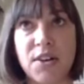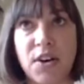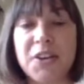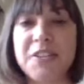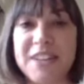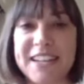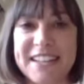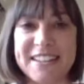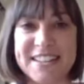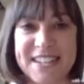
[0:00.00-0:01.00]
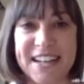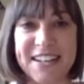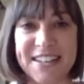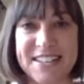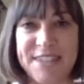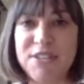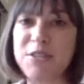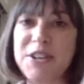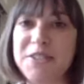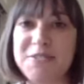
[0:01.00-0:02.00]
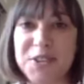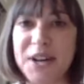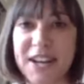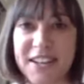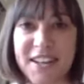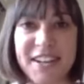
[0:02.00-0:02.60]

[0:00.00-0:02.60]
honoring this hunger, so even if we don't feel hunger,